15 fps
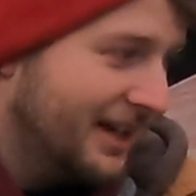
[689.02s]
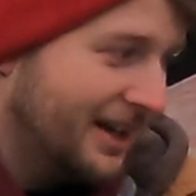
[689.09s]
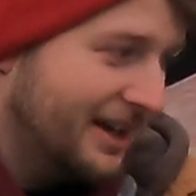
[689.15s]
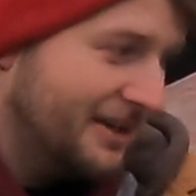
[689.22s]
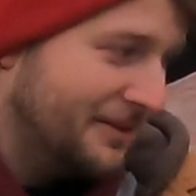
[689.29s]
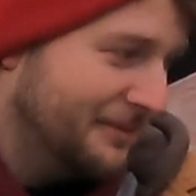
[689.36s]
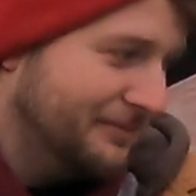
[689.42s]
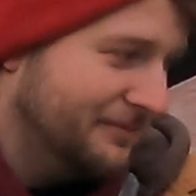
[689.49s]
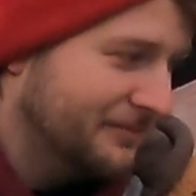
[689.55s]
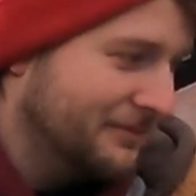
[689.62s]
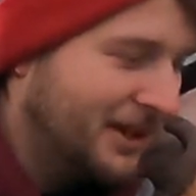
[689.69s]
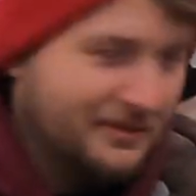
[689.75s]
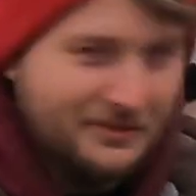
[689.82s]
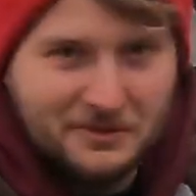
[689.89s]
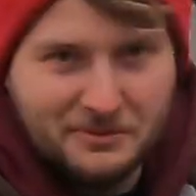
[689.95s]
um,
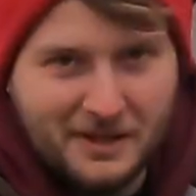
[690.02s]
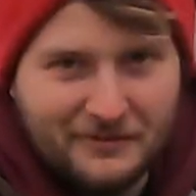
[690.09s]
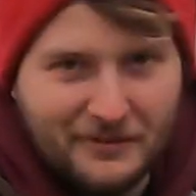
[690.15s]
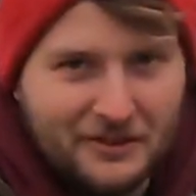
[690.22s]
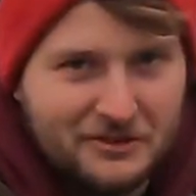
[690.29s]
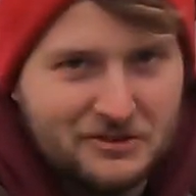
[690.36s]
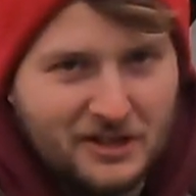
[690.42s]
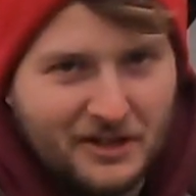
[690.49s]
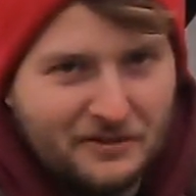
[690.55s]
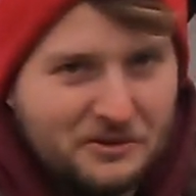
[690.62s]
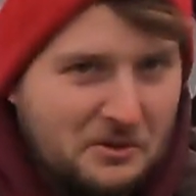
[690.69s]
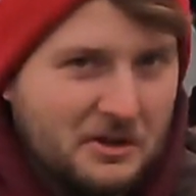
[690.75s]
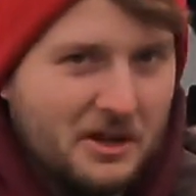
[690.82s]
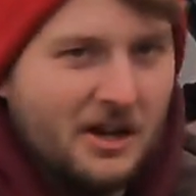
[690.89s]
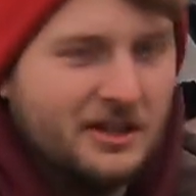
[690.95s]
obviously we have other stuff
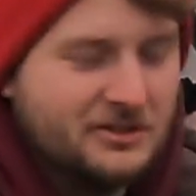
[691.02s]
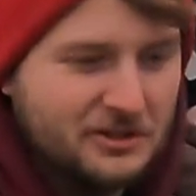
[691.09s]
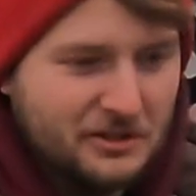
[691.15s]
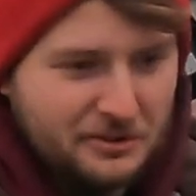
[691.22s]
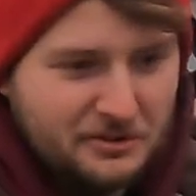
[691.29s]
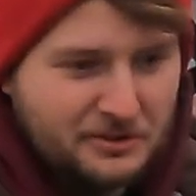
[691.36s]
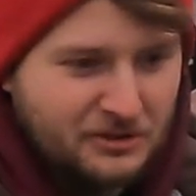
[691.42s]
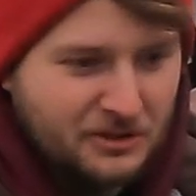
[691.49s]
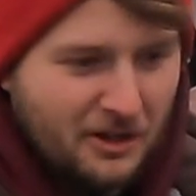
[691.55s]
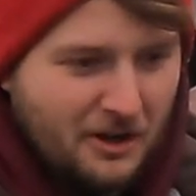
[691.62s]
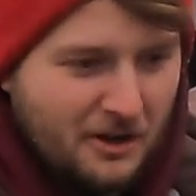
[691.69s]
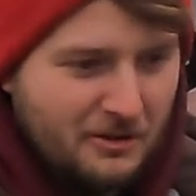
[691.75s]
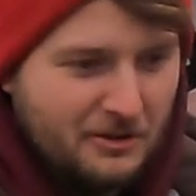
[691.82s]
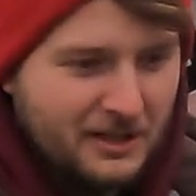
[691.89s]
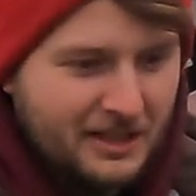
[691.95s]
going on too,
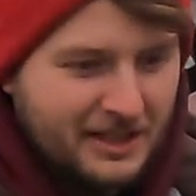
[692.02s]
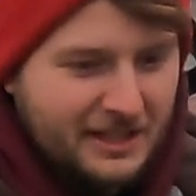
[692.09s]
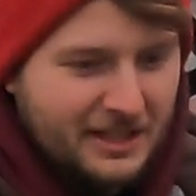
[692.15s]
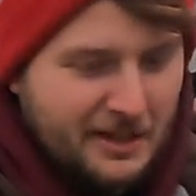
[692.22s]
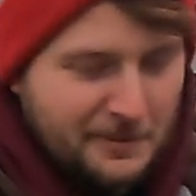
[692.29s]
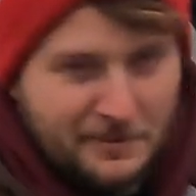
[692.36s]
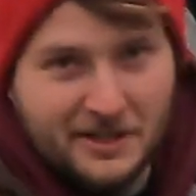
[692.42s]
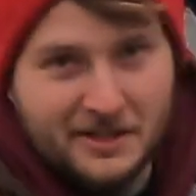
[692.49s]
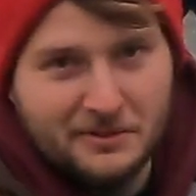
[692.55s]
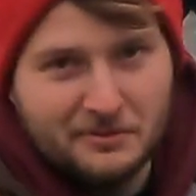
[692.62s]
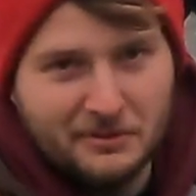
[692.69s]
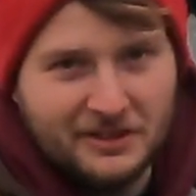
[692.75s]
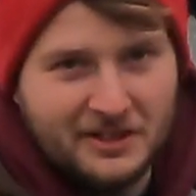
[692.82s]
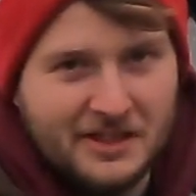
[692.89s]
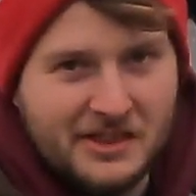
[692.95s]
so it'll be
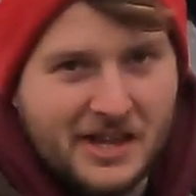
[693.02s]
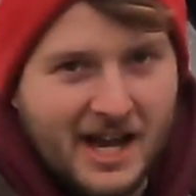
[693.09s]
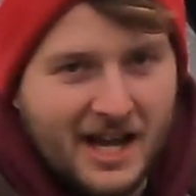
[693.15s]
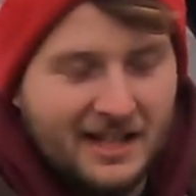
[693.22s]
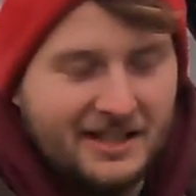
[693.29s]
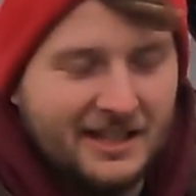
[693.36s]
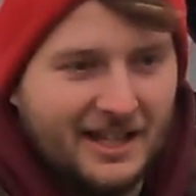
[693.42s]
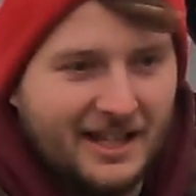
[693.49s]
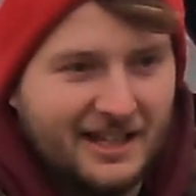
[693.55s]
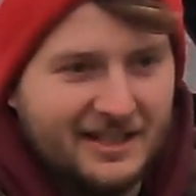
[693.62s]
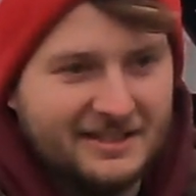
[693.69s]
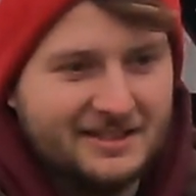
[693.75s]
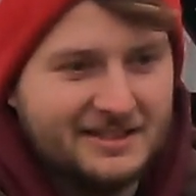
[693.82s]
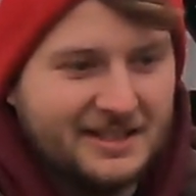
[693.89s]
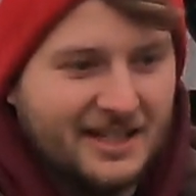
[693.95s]
within that
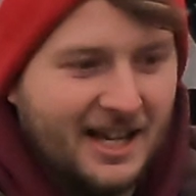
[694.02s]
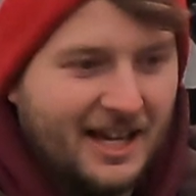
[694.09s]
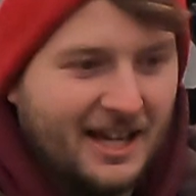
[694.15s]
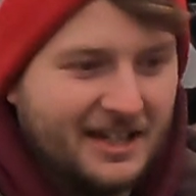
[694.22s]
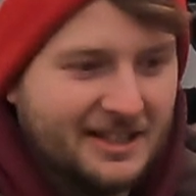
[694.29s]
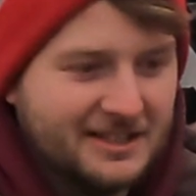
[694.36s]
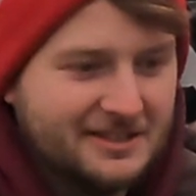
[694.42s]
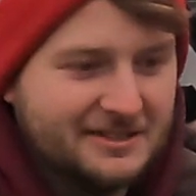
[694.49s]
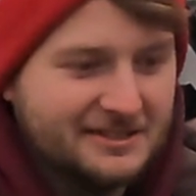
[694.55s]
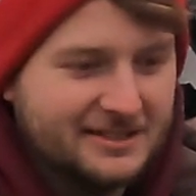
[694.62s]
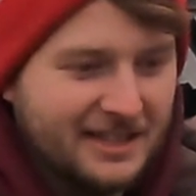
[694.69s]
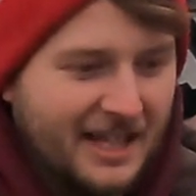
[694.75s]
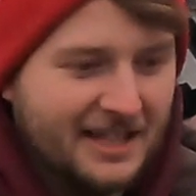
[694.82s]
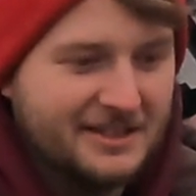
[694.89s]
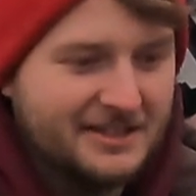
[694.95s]
and uh,
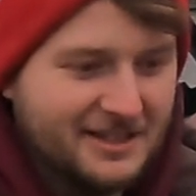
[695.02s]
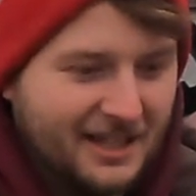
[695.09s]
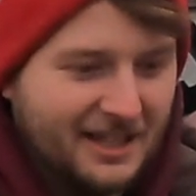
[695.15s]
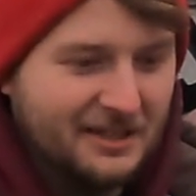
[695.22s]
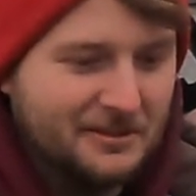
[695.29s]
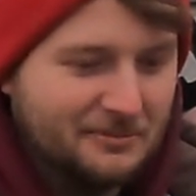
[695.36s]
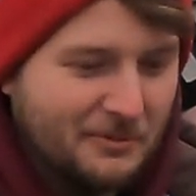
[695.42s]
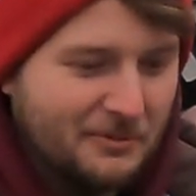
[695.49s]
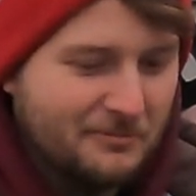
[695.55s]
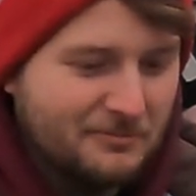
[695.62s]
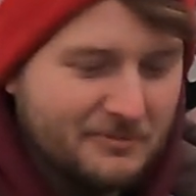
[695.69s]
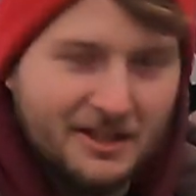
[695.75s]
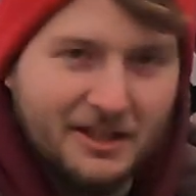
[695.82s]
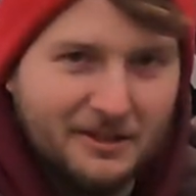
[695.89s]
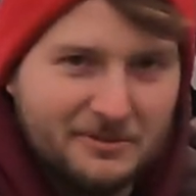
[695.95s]
that uh,
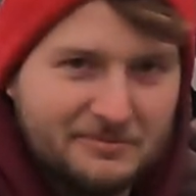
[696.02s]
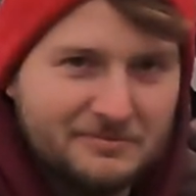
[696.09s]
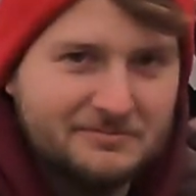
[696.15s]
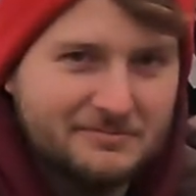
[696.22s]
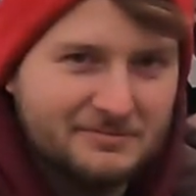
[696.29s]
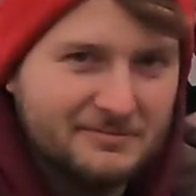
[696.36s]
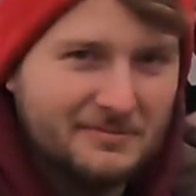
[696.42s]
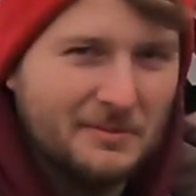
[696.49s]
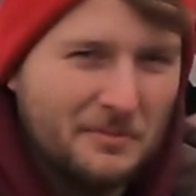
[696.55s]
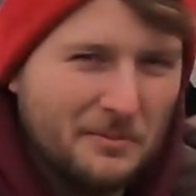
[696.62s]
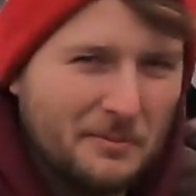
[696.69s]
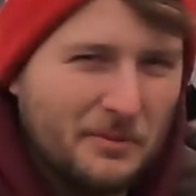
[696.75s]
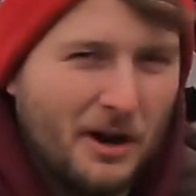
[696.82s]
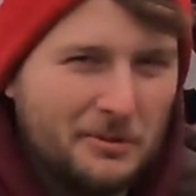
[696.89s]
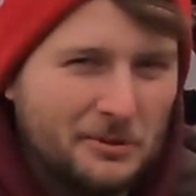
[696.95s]
you know
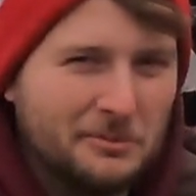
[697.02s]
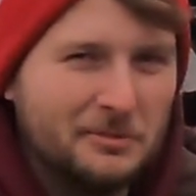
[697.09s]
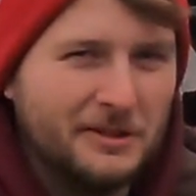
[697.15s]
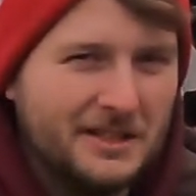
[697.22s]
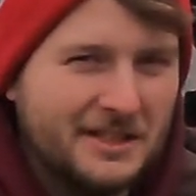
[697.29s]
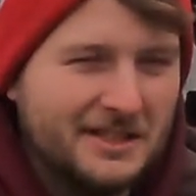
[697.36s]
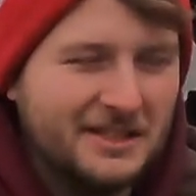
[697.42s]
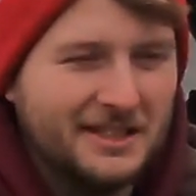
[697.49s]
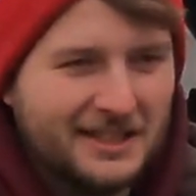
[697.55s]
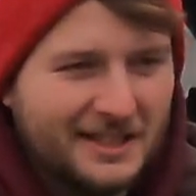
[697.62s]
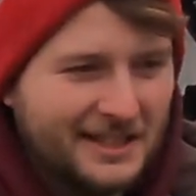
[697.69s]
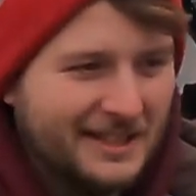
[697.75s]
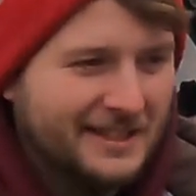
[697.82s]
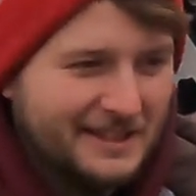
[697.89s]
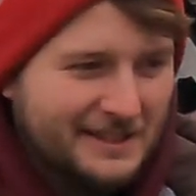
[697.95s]
probably
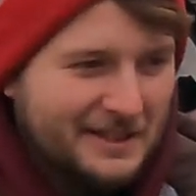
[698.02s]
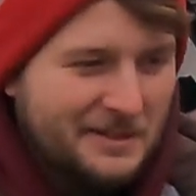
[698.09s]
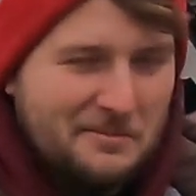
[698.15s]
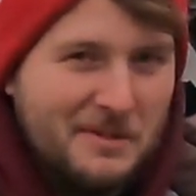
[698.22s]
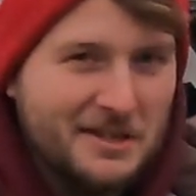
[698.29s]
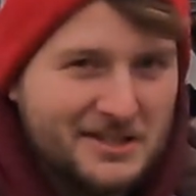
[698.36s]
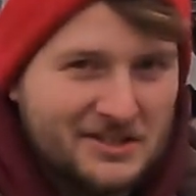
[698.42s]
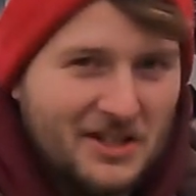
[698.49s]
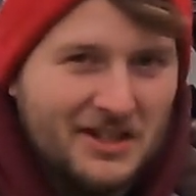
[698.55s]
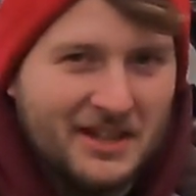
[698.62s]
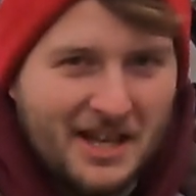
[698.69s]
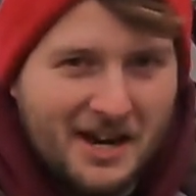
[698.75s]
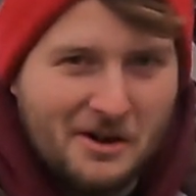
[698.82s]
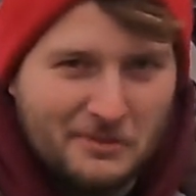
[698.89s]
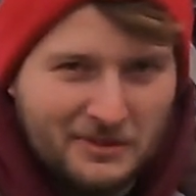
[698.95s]
mixed in
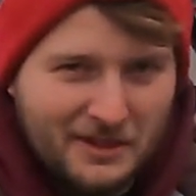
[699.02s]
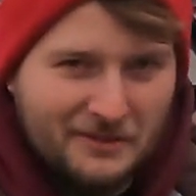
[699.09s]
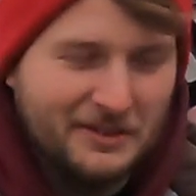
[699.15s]
there with